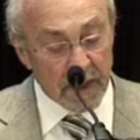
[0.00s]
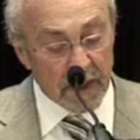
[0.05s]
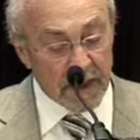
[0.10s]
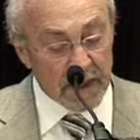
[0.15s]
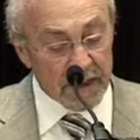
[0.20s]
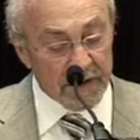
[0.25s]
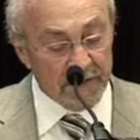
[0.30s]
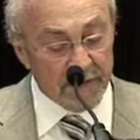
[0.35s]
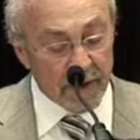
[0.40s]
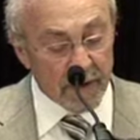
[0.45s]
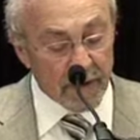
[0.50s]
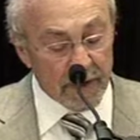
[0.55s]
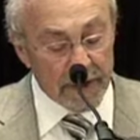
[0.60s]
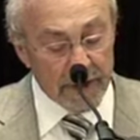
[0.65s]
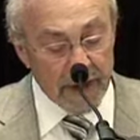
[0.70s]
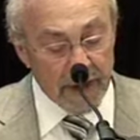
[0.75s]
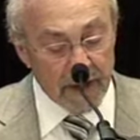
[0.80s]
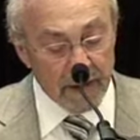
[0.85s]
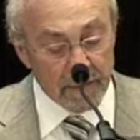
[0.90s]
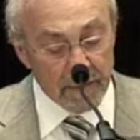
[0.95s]
Its very
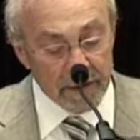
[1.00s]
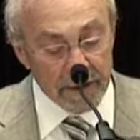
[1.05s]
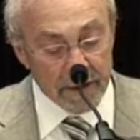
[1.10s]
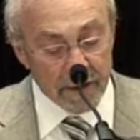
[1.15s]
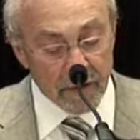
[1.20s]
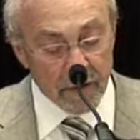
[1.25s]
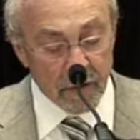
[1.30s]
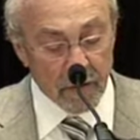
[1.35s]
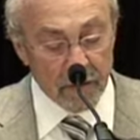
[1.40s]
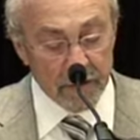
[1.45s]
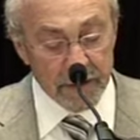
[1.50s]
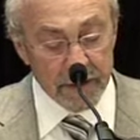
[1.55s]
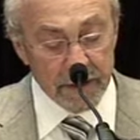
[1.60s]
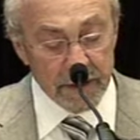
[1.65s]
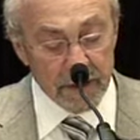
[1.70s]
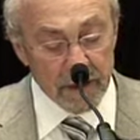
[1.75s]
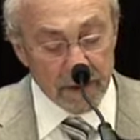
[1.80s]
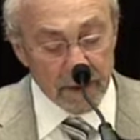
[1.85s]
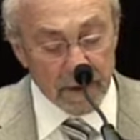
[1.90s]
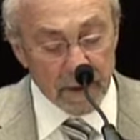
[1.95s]
name is a
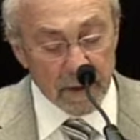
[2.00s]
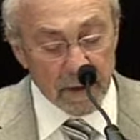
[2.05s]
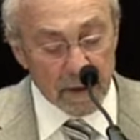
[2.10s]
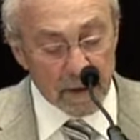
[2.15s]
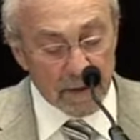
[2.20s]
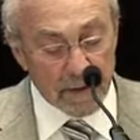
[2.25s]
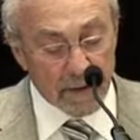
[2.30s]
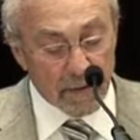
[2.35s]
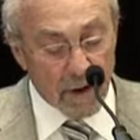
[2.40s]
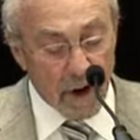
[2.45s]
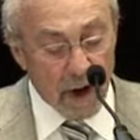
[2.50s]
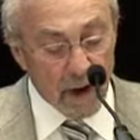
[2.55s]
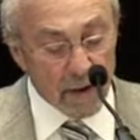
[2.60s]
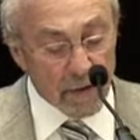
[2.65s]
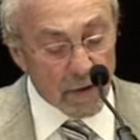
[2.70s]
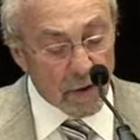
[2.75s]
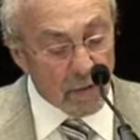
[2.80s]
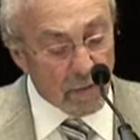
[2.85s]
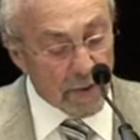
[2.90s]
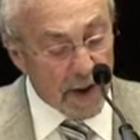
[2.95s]
curse. There are
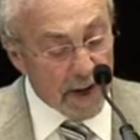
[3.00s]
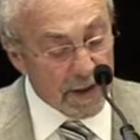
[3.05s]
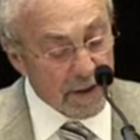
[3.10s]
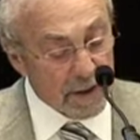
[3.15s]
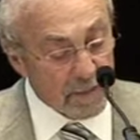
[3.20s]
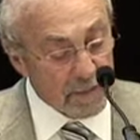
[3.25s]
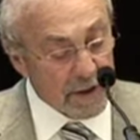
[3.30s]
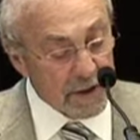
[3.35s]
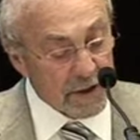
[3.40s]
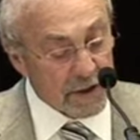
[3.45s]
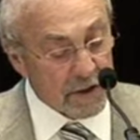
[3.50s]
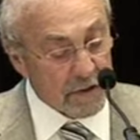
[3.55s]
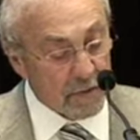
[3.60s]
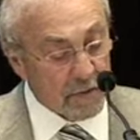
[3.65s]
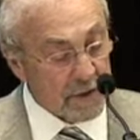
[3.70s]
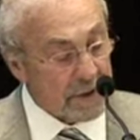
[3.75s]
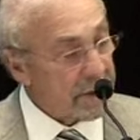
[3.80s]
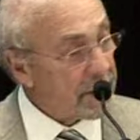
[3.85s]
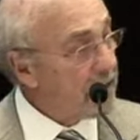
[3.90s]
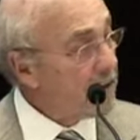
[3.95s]
no monuments to
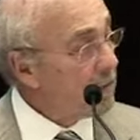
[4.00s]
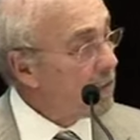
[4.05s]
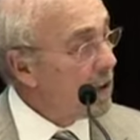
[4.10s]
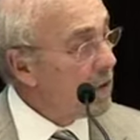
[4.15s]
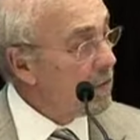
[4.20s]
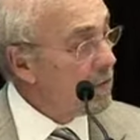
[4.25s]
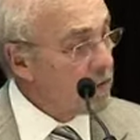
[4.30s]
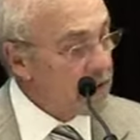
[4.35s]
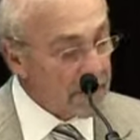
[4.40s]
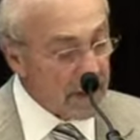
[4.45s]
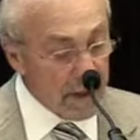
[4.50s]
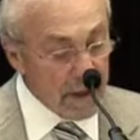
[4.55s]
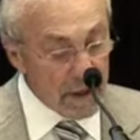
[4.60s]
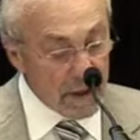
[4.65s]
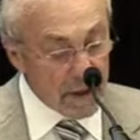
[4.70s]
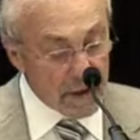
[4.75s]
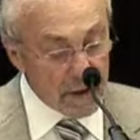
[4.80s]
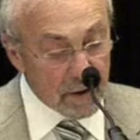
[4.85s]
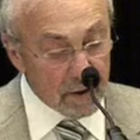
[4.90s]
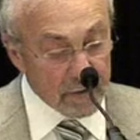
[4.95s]
its heroes,
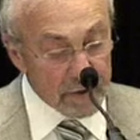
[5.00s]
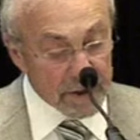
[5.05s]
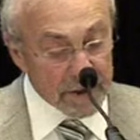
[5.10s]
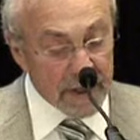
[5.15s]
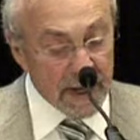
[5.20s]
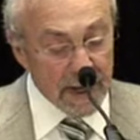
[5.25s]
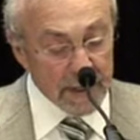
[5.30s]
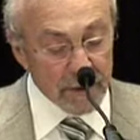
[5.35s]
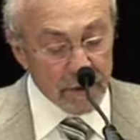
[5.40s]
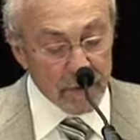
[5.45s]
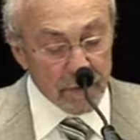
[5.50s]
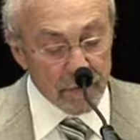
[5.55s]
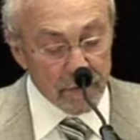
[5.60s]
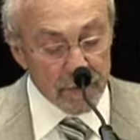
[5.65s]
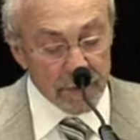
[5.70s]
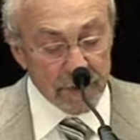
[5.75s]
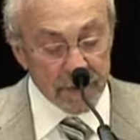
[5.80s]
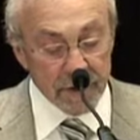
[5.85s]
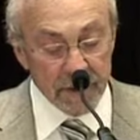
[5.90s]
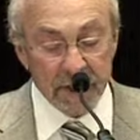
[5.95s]
no
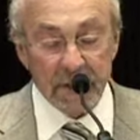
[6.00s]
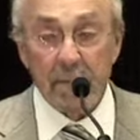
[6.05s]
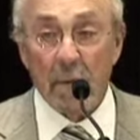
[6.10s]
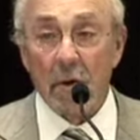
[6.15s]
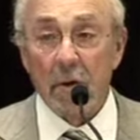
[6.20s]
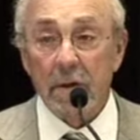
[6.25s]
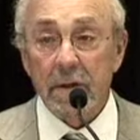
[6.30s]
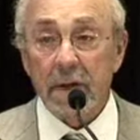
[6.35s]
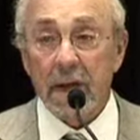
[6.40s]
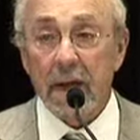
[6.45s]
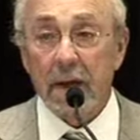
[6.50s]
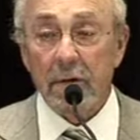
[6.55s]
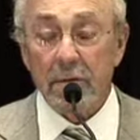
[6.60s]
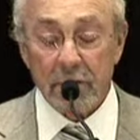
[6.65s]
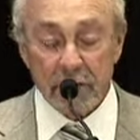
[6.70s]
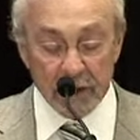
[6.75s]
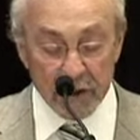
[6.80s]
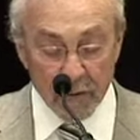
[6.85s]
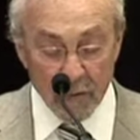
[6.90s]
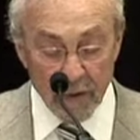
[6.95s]
statues in small town
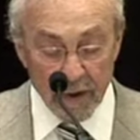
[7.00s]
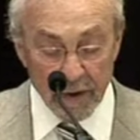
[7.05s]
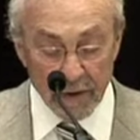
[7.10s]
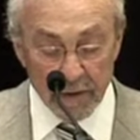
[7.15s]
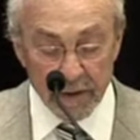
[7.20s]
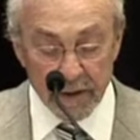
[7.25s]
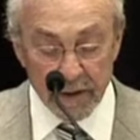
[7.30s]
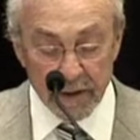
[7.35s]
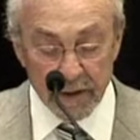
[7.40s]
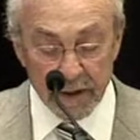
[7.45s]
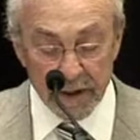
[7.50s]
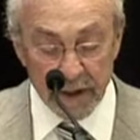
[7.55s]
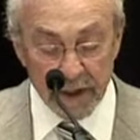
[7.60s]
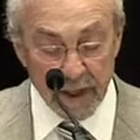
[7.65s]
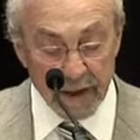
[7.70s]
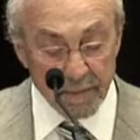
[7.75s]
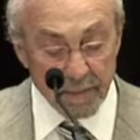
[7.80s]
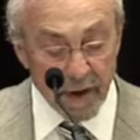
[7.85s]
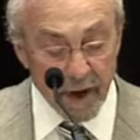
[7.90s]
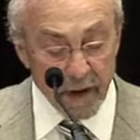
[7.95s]
squares and
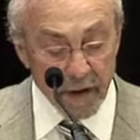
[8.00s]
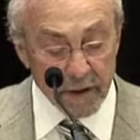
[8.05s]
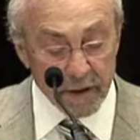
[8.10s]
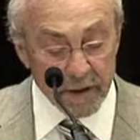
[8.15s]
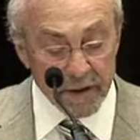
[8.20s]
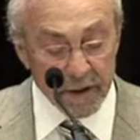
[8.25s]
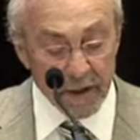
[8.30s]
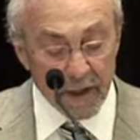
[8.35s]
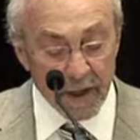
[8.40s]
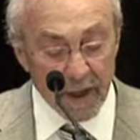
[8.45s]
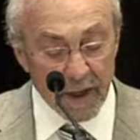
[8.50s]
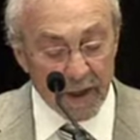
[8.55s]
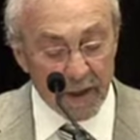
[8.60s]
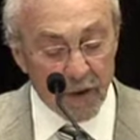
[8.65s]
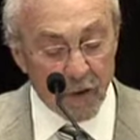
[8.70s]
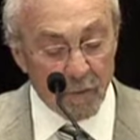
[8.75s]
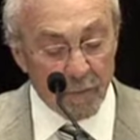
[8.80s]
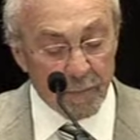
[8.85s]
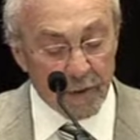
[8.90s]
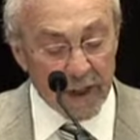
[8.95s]
city parks,
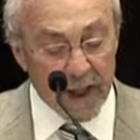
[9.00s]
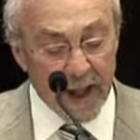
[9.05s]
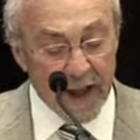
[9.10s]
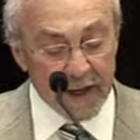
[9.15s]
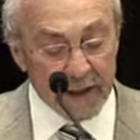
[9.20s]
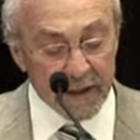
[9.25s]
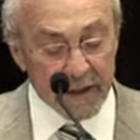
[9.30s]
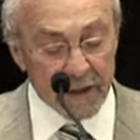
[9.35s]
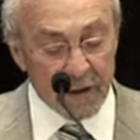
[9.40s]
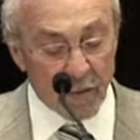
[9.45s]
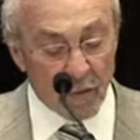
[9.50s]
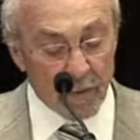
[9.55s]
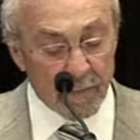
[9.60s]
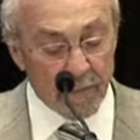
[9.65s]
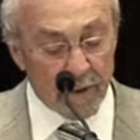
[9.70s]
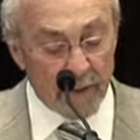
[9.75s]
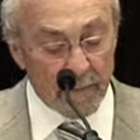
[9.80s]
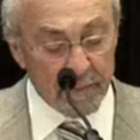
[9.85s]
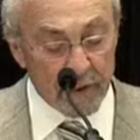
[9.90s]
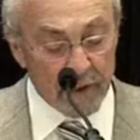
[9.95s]
no plaques, nor
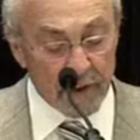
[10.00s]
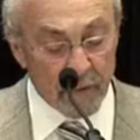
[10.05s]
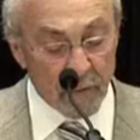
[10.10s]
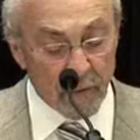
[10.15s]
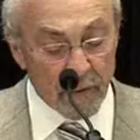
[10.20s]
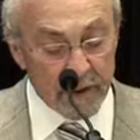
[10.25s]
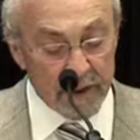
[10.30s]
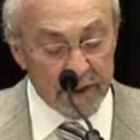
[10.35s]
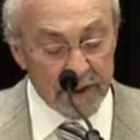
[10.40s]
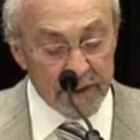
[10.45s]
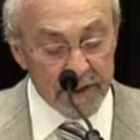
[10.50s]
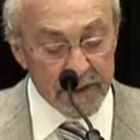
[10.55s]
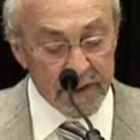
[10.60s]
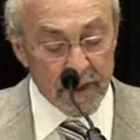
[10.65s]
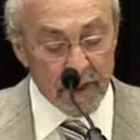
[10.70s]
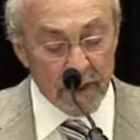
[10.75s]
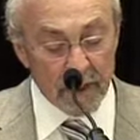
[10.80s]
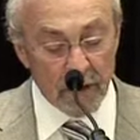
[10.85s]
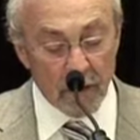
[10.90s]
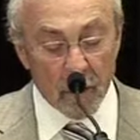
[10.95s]
public wreaths,
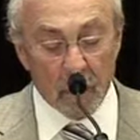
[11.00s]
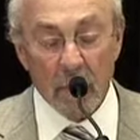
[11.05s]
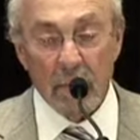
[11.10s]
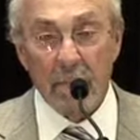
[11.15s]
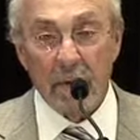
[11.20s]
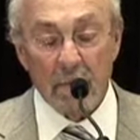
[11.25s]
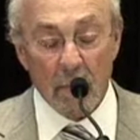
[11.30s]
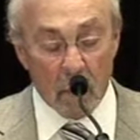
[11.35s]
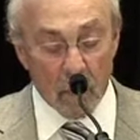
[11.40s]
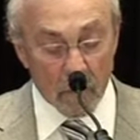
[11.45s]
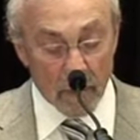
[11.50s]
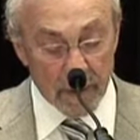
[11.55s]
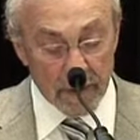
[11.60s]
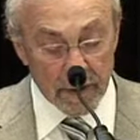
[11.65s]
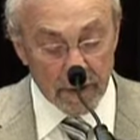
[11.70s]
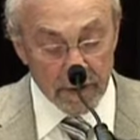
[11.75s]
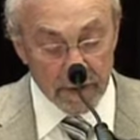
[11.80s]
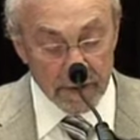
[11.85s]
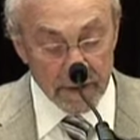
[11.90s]
nor memorials.